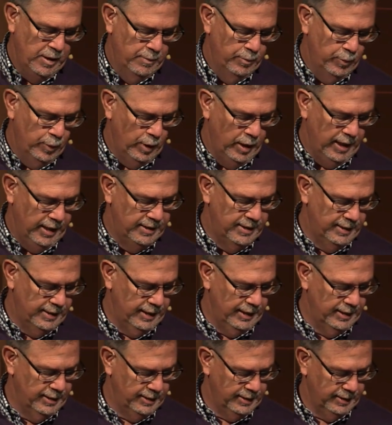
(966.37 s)
Pride
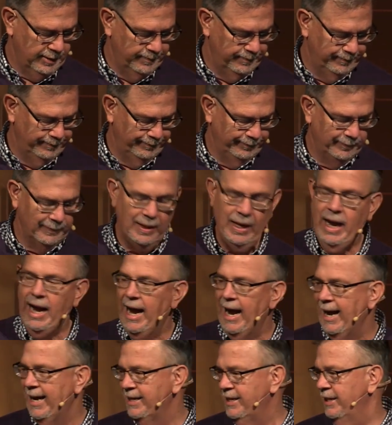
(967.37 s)
says,
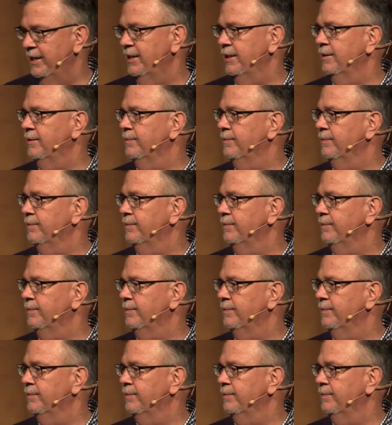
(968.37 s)
I did it.